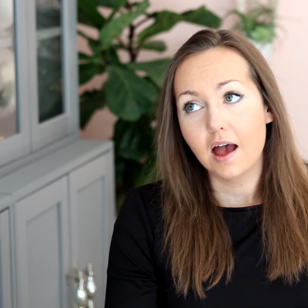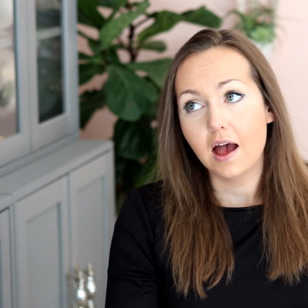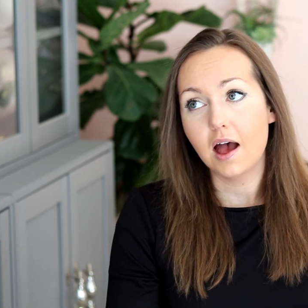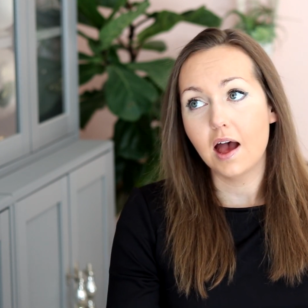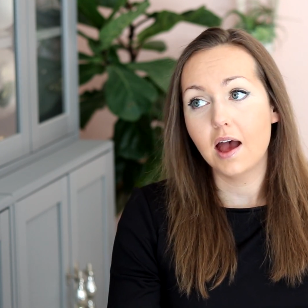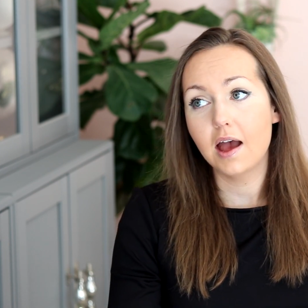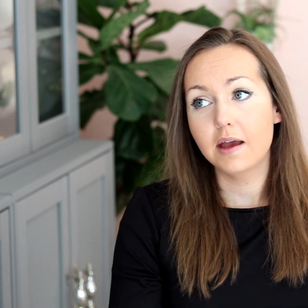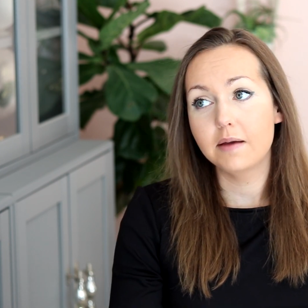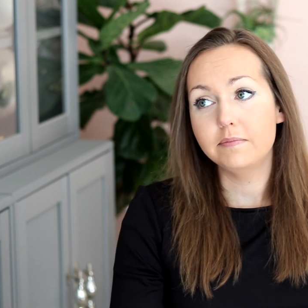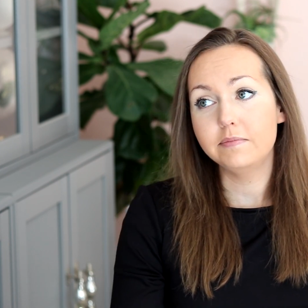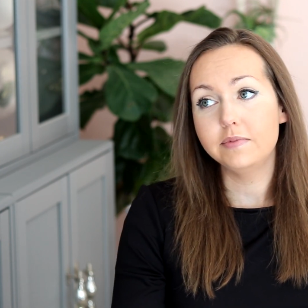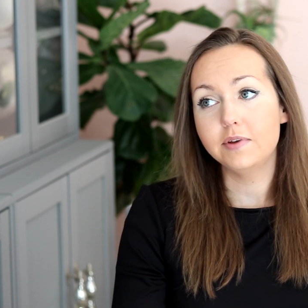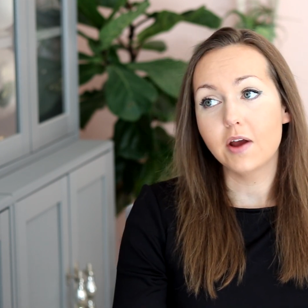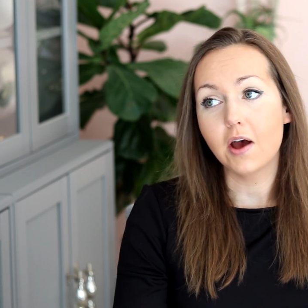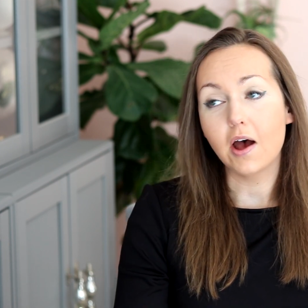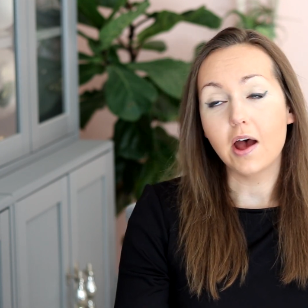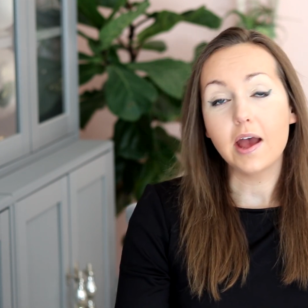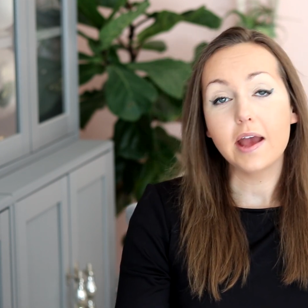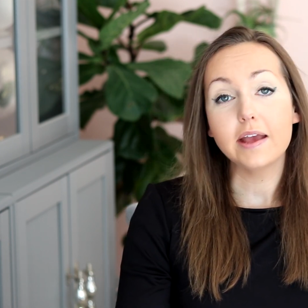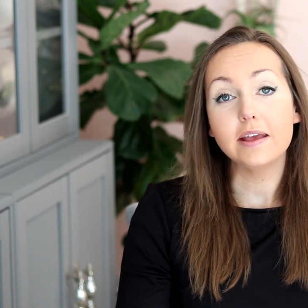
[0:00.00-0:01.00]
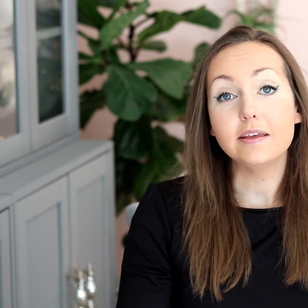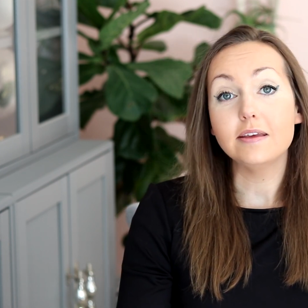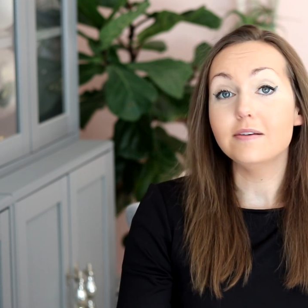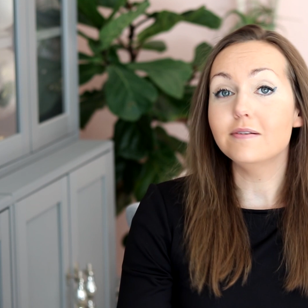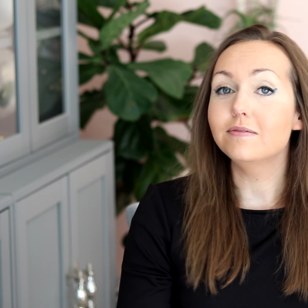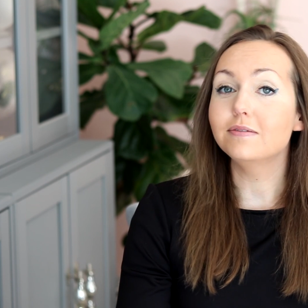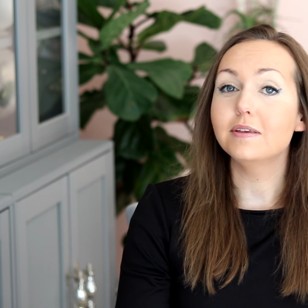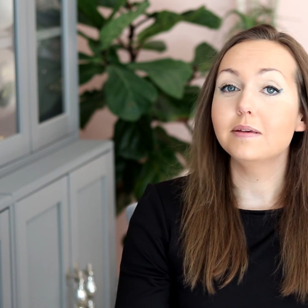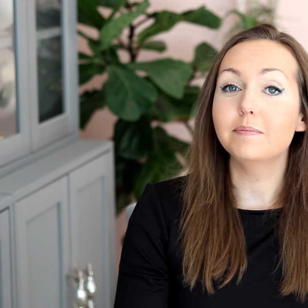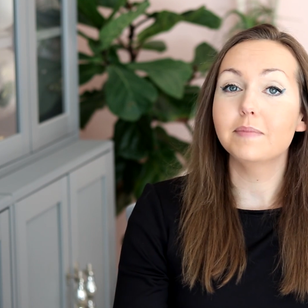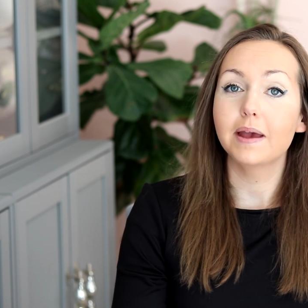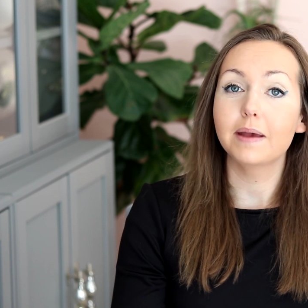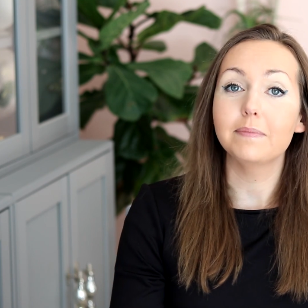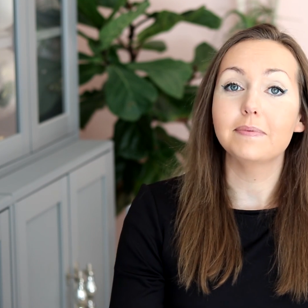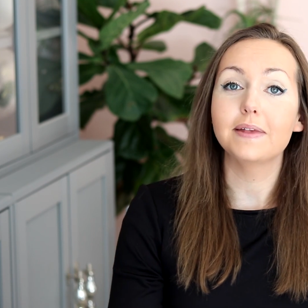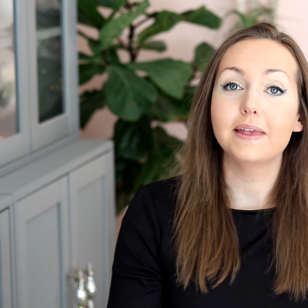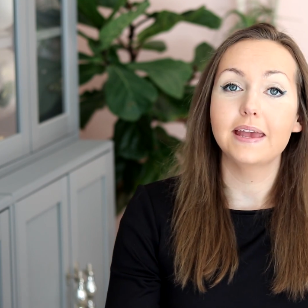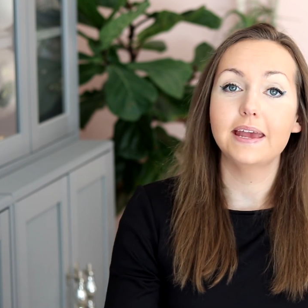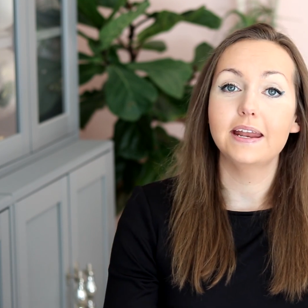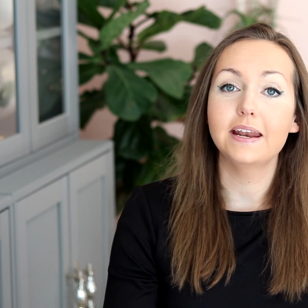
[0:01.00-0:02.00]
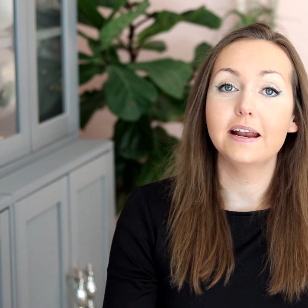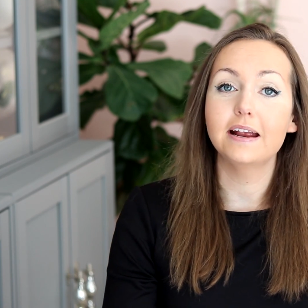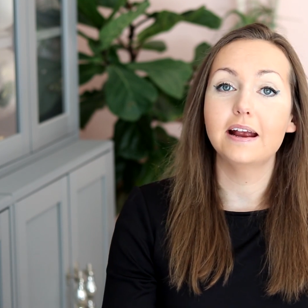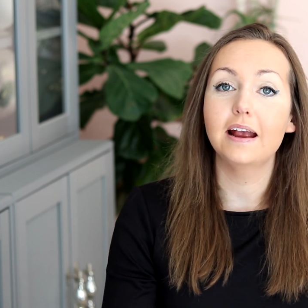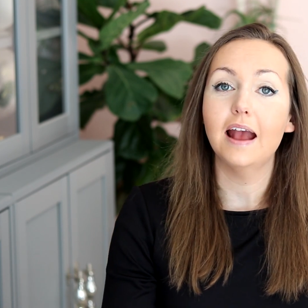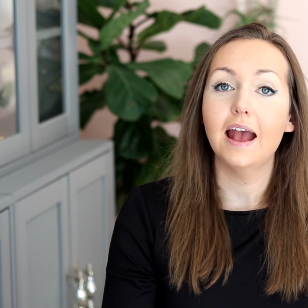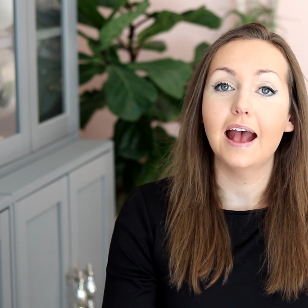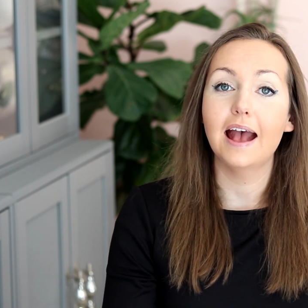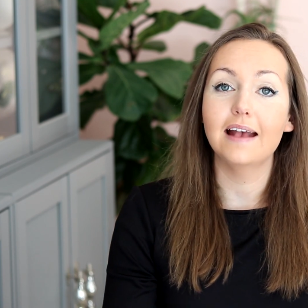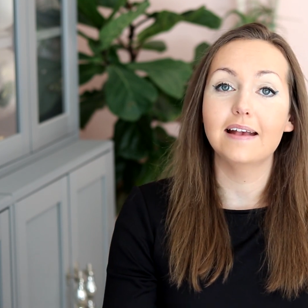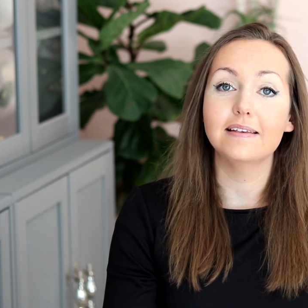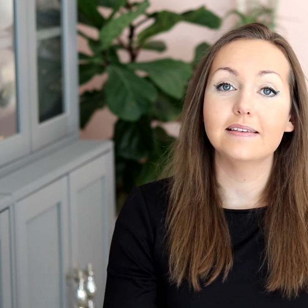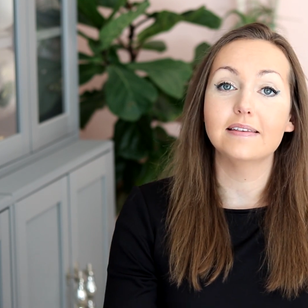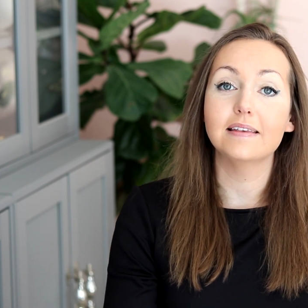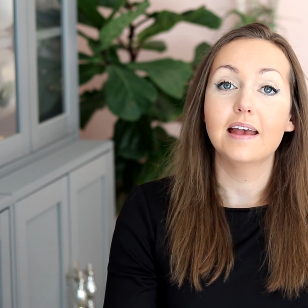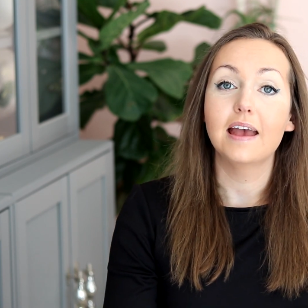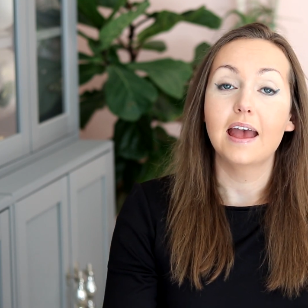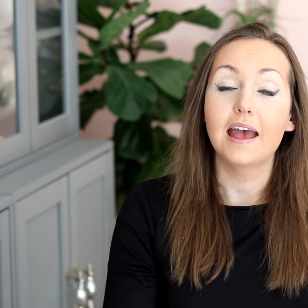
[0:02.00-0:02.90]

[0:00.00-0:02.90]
I'm not using my planner as